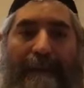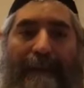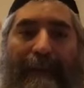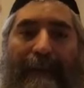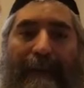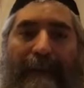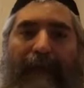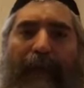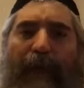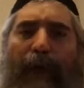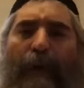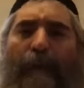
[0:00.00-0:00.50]

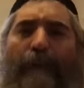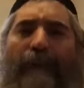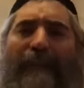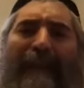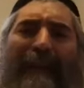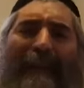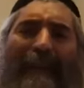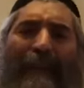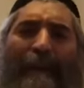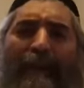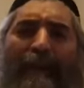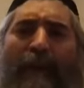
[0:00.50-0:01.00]

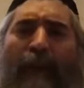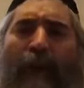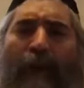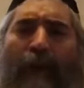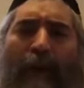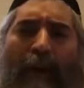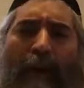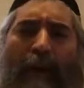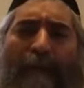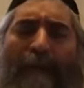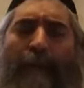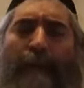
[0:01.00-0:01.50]

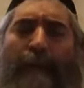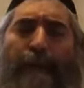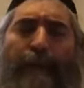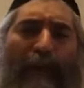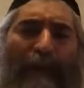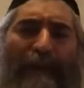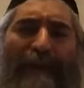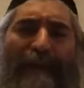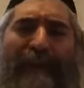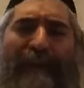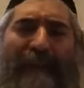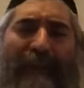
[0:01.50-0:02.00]
of a
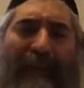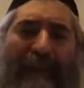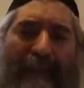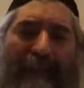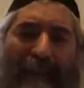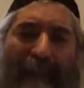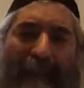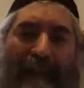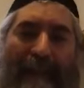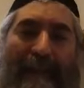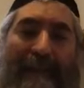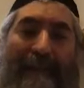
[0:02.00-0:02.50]
person that
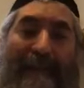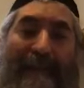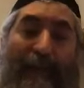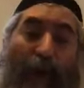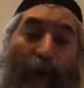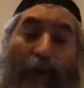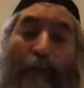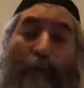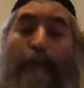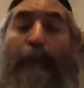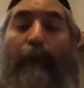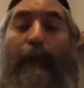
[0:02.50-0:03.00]
is
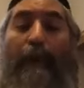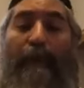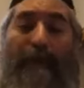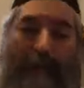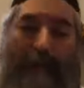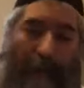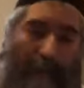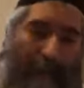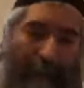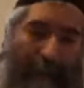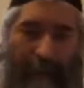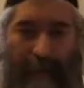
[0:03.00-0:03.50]
above
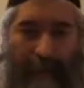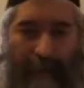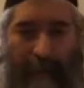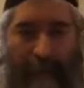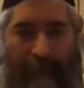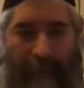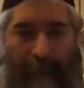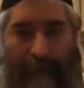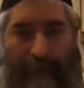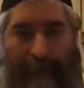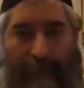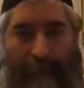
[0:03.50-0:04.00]
the
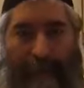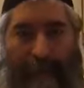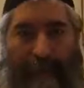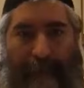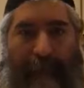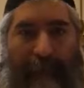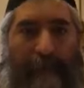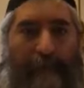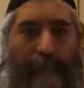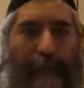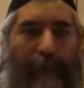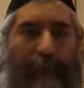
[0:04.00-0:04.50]
mountain.
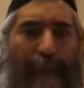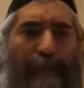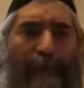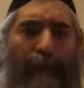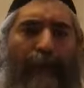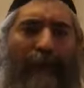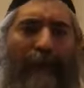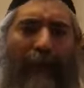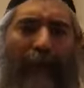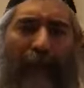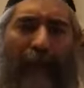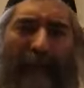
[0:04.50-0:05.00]

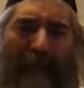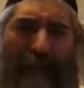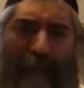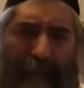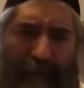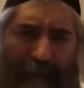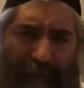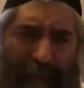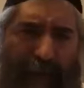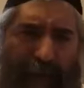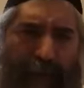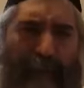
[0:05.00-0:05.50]
People that are on a
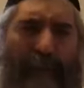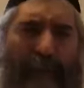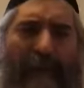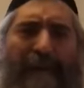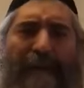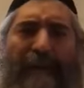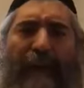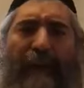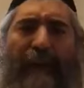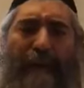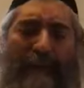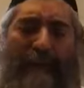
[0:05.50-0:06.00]
very,
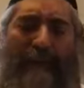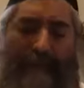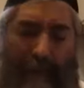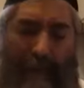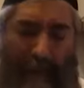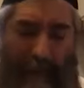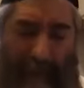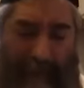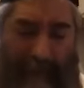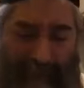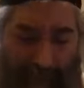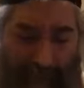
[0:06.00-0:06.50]
very,
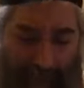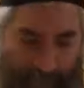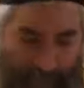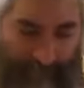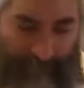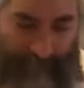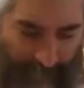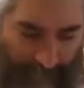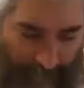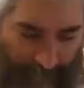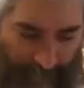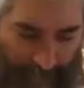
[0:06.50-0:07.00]
very, very,
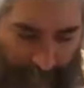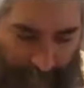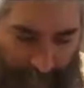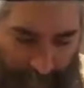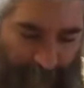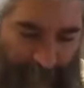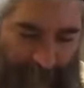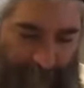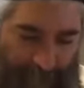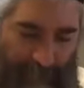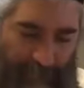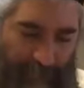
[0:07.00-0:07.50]
very
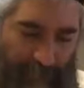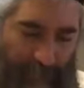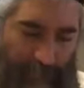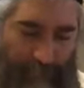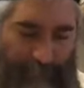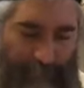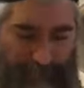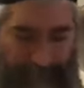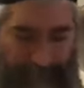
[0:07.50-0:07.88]
high level.